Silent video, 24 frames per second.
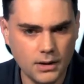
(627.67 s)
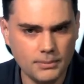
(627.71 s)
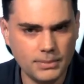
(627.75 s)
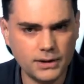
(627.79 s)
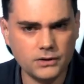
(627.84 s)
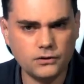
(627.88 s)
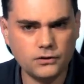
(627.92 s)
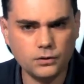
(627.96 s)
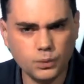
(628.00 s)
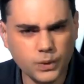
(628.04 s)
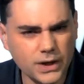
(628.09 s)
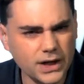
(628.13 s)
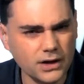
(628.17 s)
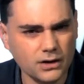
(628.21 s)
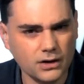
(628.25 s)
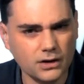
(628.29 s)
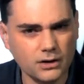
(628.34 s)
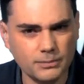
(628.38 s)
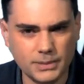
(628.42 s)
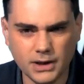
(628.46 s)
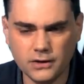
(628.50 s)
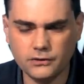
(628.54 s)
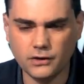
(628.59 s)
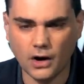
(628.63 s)
But it's
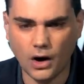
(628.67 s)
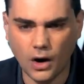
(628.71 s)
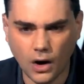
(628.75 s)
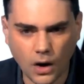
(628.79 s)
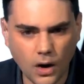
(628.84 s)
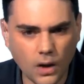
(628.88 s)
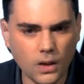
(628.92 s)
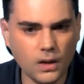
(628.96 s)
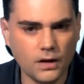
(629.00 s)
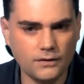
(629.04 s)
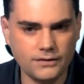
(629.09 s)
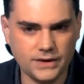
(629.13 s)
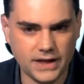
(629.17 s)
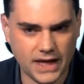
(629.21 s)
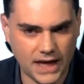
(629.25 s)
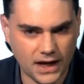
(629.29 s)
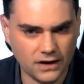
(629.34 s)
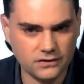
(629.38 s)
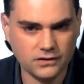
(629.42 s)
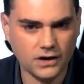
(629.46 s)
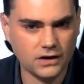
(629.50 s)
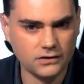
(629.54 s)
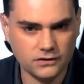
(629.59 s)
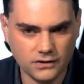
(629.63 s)
weird because all of the
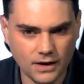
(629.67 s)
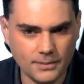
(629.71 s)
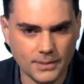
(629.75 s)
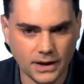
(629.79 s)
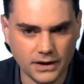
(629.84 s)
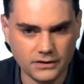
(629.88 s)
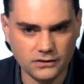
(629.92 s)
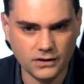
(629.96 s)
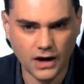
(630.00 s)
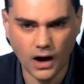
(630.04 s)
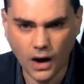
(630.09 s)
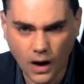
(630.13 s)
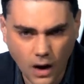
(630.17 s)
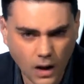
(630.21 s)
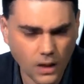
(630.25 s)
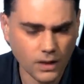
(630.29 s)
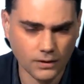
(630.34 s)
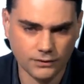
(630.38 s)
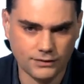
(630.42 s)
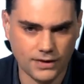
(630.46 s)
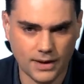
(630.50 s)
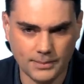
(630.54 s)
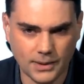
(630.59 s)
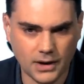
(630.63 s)
anti-Semites,
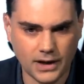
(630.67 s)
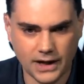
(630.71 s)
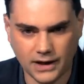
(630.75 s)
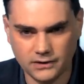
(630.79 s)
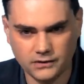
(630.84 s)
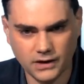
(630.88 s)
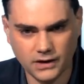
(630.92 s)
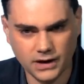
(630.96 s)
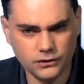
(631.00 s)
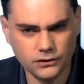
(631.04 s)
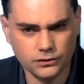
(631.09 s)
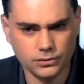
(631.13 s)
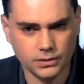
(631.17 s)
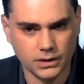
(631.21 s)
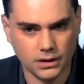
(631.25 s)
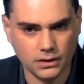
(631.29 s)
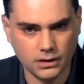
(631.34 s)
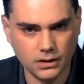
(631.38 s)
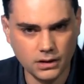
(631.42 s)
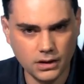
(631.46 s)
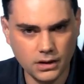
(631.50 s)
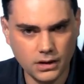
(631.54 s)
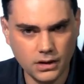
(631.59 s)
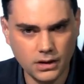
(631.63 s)
all of them are
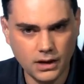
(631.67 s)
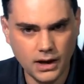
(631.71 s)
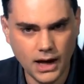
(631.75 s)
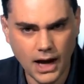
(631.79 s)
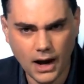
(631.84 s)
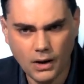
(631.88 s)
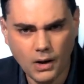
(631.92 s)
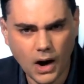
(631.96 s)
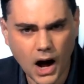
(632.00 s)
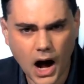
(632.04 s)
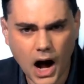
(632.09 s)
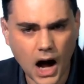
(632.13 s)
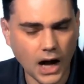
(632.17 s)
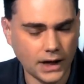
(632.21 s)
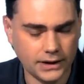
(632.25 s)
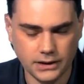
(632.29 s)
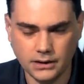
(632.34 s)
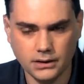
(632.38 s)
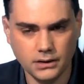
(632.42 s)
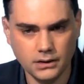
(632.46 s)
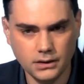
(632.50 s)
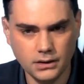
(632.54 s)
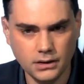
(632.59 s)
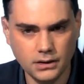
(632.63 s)
anti-Israel. How odd.